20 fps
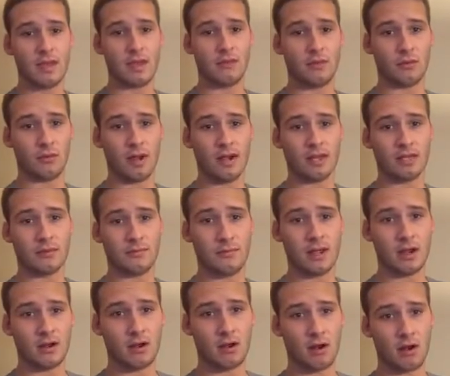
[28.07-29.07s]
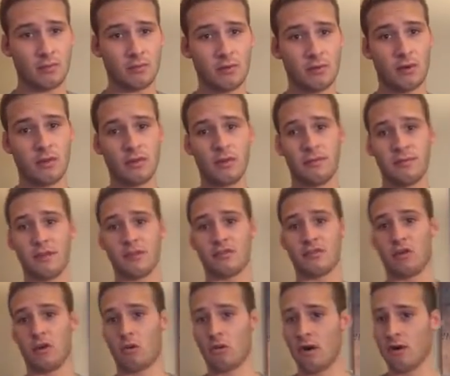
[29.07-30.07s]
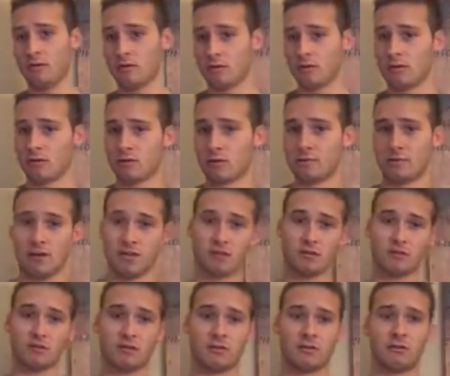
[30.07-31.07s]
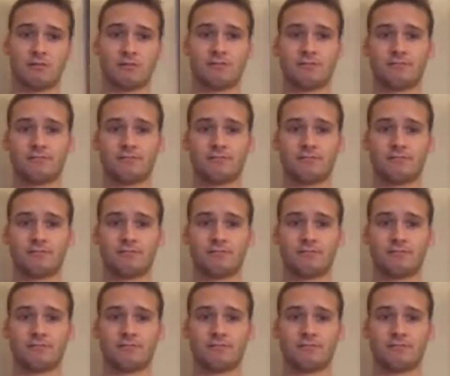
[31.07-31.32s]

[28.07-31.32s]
have the right to bear arms, whether it be assault rifles or pistols.